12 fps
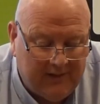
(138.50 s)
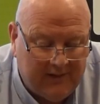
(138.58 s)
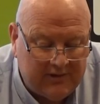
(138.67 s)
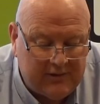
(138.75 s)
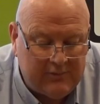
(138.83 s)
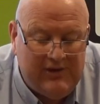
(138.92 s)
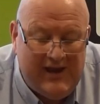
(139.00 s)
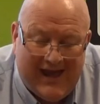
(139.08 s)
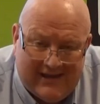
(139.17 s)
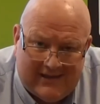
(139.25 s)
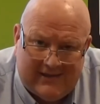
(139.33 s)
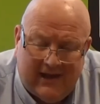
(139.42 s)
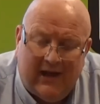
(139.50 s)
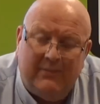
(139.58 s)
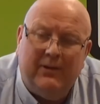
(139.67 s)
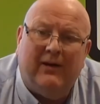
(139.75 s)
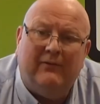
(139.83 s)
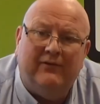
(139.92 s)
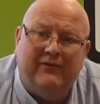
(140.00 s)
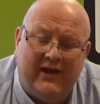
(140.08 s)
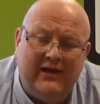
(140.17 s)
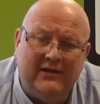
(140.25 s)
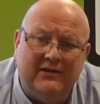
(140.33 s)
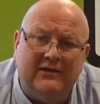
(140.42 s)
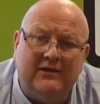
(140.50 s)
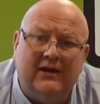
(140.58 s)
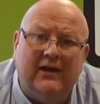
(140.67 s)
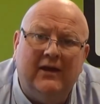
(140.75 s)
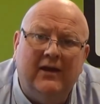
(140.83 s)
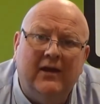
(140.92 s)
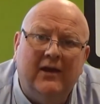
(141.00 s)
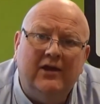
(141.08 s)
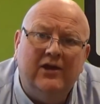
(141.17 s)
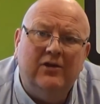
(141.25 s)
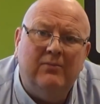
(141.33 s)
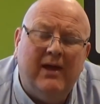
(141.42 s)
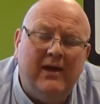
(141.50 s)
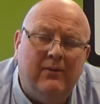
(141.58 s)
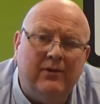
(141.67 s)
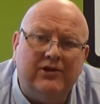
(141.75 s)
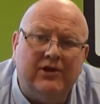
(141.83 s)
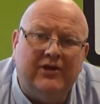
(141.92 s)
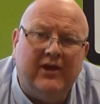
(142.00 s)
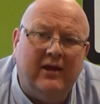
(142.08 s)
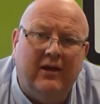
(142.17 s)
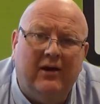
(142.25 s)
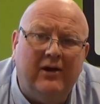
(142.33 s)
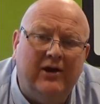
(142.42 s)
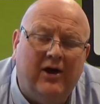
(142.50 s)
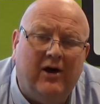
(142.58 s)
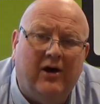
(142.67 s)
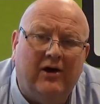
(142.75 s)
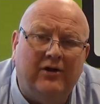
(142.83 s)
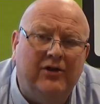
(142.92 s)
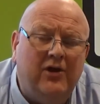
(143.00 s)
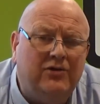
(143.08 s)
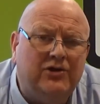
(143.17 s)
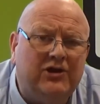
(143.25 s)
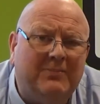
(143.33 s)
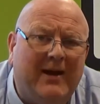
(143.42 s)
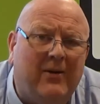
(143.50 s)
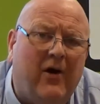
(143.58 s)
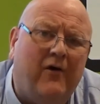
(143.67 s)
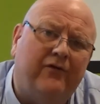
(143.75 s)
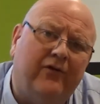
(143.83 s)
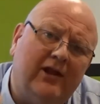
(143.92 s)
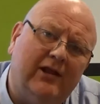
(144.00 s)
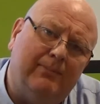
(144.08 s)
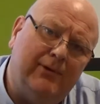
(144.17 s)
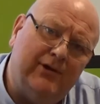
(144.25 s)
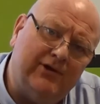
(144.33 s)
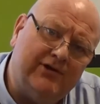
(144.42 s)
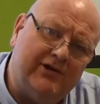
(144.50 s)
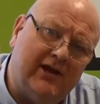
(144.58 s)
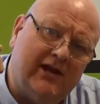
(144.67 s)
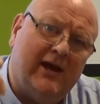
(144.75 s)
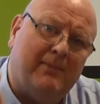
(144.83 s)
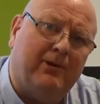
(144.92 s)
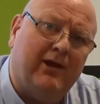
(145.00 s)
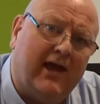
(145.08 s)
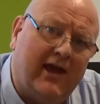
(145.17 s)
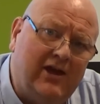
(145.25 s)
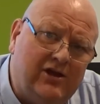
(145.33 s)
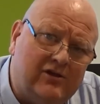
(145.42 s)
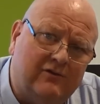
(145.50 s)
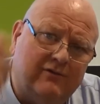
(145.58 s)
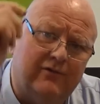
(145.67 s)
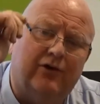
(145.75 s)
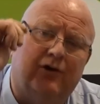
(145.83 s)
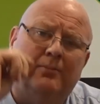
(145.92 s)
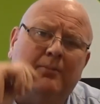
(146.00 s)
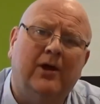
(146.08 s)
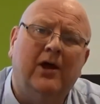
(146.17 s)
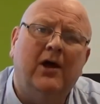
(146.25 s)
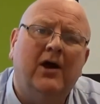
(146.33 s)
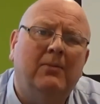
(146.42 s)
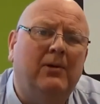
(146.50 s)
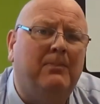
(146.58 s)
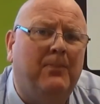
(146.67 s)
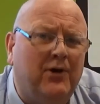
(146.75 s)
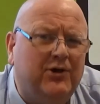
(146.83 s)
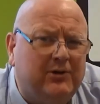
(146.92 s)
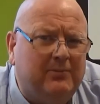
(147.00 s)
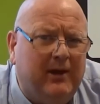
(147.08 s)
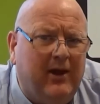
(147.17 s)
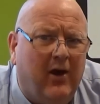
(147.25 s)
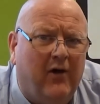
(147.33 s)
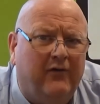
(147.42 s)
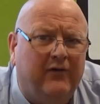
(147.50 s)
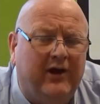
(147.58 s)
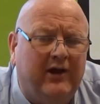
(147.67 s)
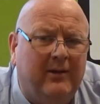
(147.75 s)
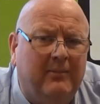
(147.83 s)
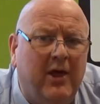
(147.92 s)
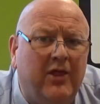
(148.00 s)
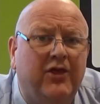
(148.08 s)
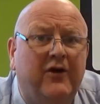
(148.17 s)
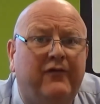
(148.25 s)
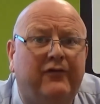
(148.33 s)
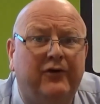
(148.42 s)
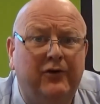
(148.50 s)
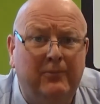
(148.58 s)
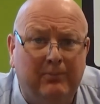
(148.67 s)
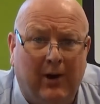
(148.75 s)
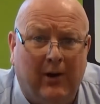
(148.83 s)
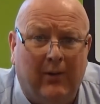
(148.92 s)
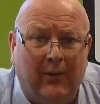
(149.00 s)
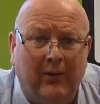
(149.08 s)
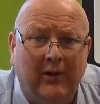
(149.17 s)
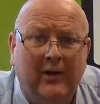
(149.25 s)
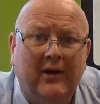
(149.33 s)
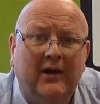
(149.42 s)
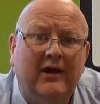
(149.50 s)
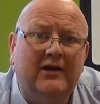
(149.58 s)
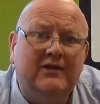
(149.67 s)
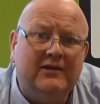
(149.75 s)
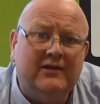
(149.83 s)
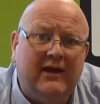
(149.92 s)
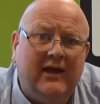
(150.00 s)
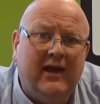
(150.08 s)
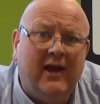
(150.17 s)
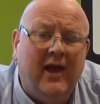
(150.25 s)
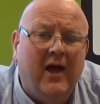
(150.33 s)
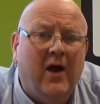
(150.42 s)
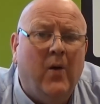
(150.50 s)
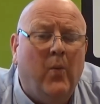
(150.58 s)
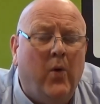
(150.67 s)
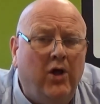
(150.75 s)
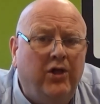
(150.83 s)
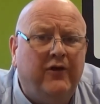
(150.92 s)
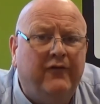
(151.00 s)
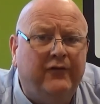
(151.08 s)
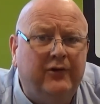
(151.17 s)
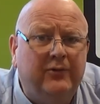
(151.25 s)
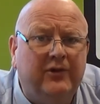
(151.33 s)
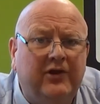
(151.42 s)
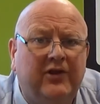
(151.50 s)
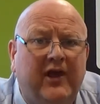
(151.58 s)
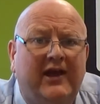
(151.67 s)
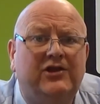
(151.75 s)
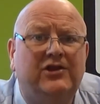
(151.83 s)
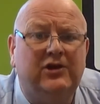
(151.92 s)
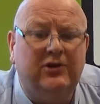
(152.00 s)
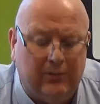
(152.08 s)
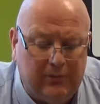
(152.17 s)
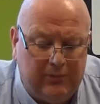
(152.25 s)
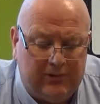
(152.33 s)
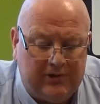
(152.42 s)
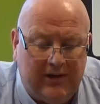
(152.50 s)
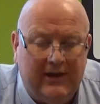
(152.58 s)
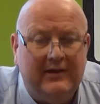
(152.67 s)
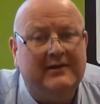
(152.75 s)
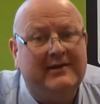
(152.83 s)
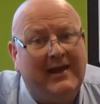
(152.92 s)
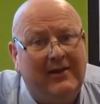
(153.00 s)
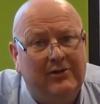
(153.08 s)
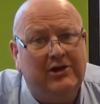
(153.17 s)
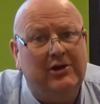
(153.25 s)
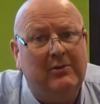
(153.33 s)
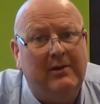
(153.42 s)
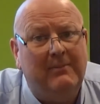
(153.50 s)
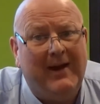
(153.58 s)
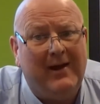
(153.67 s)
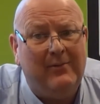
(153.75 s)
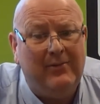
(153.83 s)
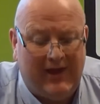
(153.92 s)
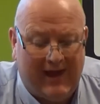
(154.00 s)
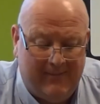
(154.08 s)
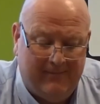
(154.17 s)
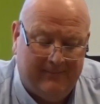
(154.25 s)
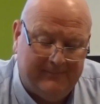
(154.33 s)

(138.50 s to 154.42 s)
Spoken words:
So next time you have a vacancy, you may want to think long and hard, not just about offering the person an application form, but possibly offering them the fruit bowl and seeing what the fruit that they choose tells you about them.